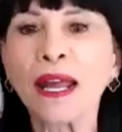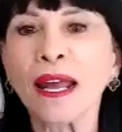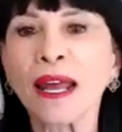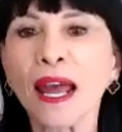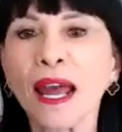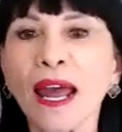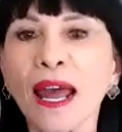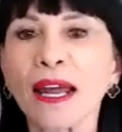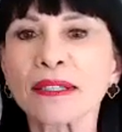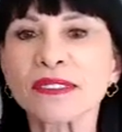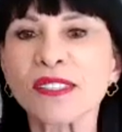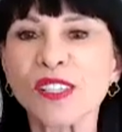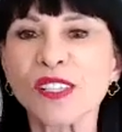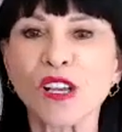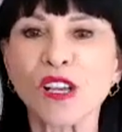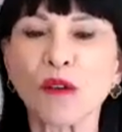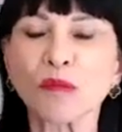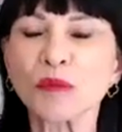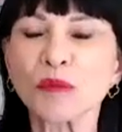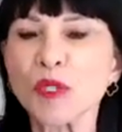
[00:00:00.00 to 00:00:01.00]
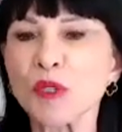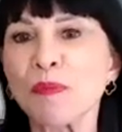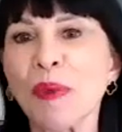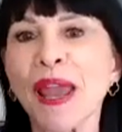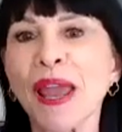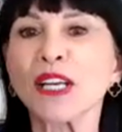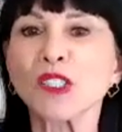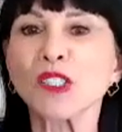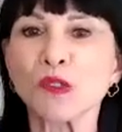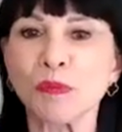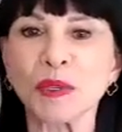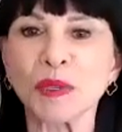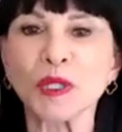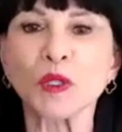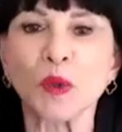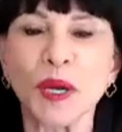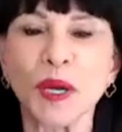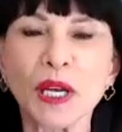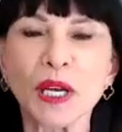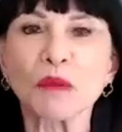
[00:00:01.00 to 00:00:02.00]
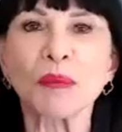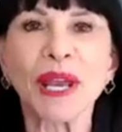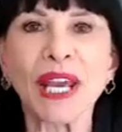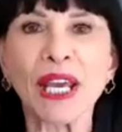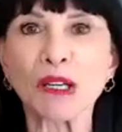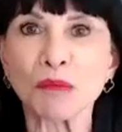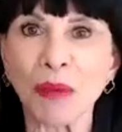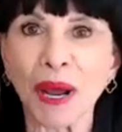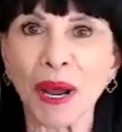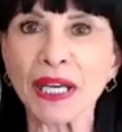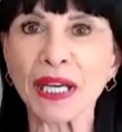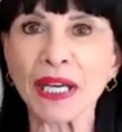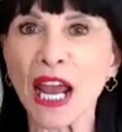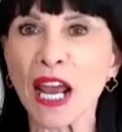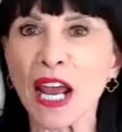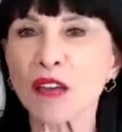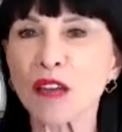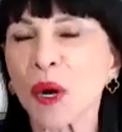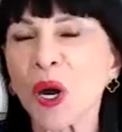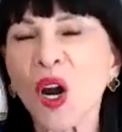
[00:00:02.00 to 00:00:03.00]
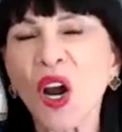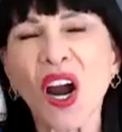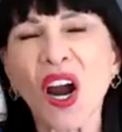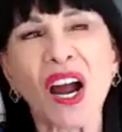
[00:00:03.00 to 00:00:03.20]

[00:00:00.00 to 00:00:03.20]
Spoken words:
and some space between me and my neighbor.